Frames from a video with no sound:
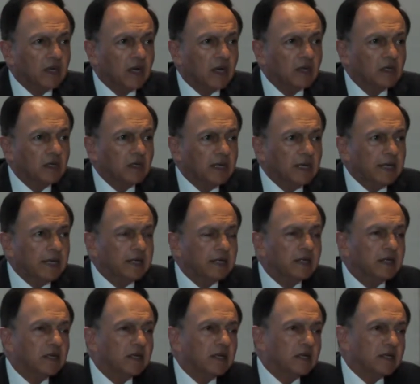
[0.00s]
unlike
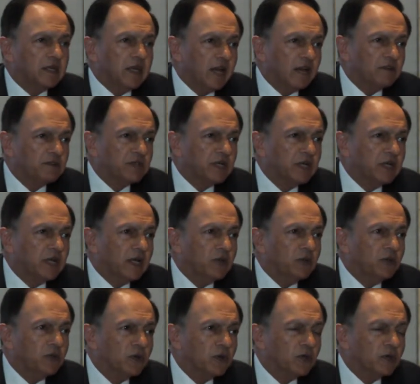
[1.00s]
NAFTA
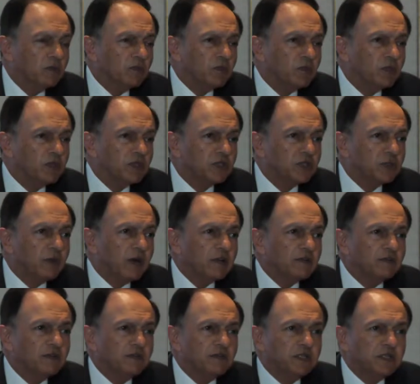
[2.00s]
and Europe, which is
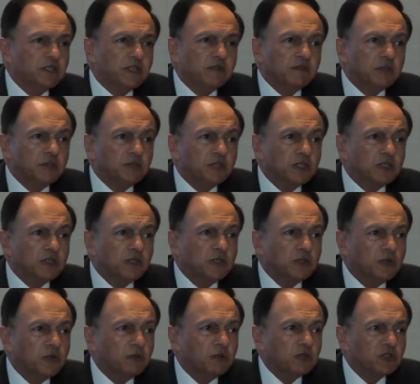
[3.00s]
about 57 to
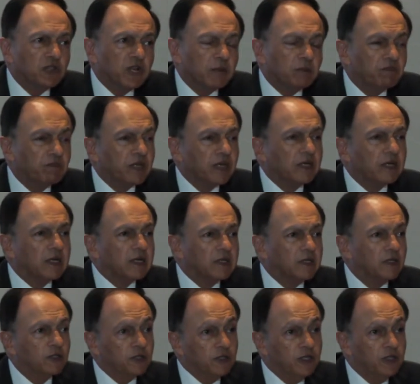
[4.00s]
63%.
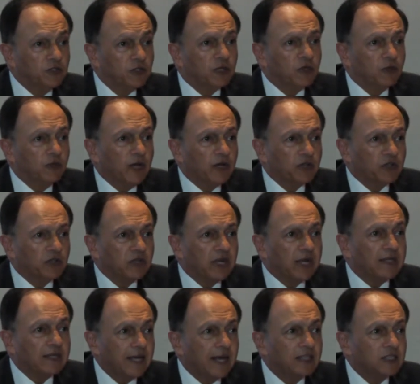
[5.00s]
This needs a correction,
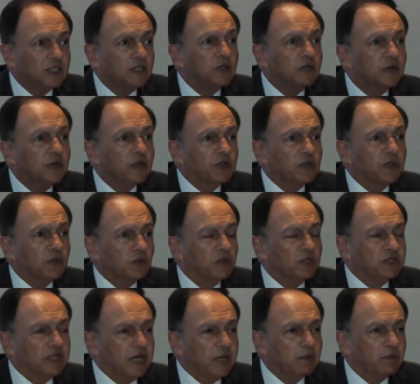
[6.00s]
and that's the direction that will
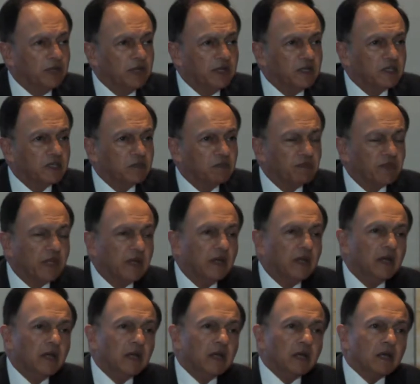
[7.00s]
take place.
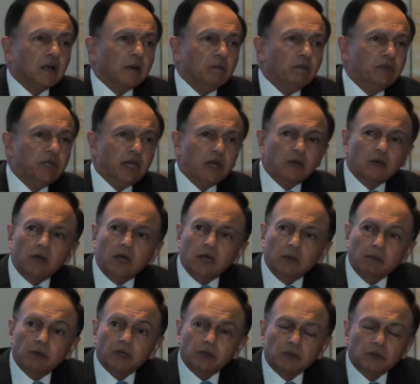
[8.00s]
BRI,
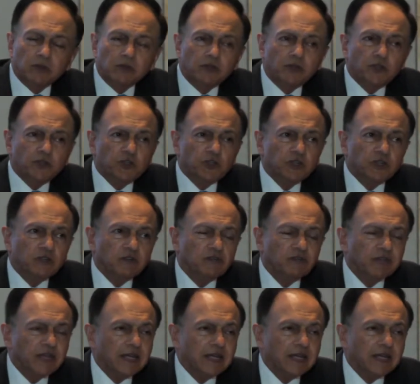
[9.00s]
Belt Road Initiative,